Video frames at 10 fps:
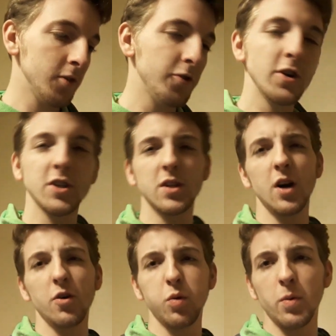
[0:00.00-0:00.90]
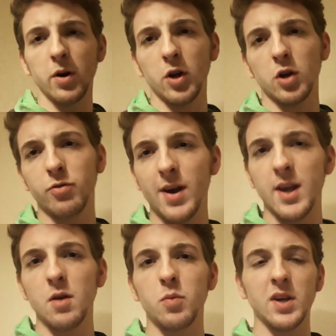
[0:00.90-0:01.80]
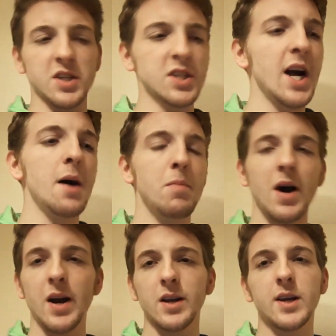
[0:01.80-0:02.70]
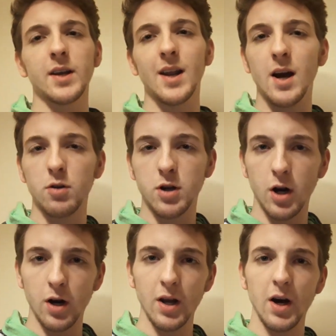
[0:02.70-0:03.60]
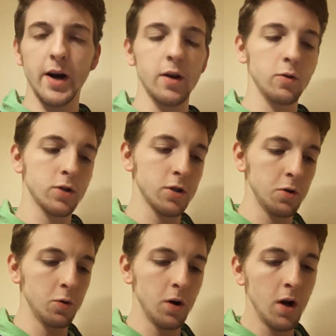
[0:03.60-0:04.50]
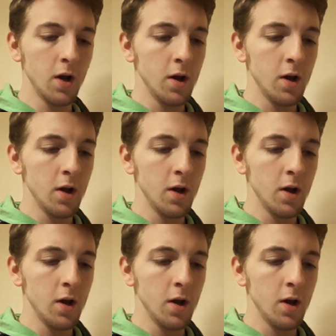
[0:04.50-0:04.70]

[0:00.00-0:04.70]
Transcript: First off, we weren't great. We sat back and allowed Carlisle to